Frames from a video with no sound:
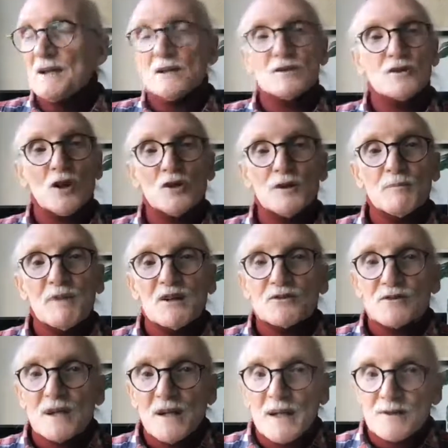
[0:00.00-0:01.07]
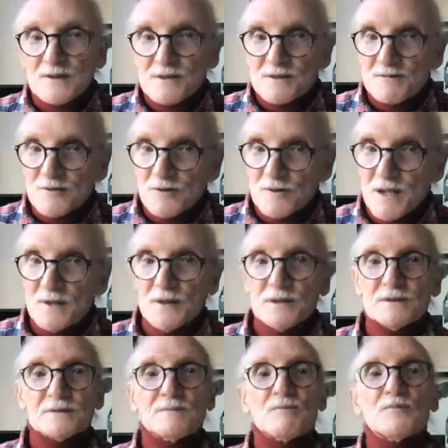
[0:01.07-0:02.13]
documentary letters of credit.
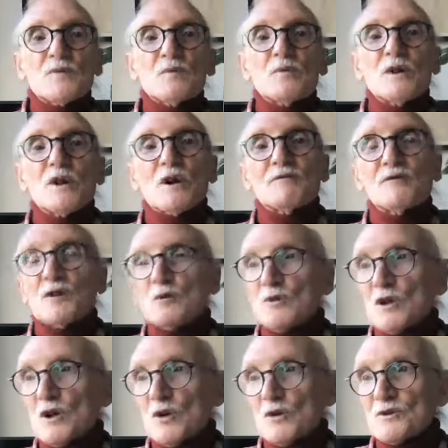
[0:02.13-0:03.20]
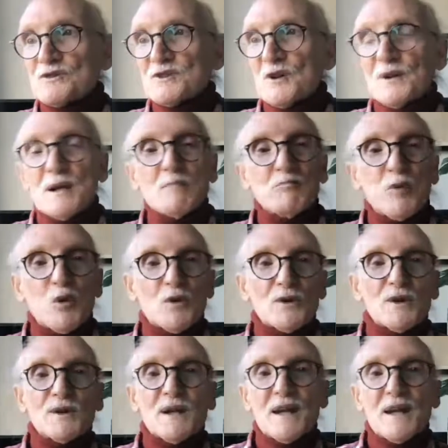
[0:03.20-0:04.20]
We offer you a course on import and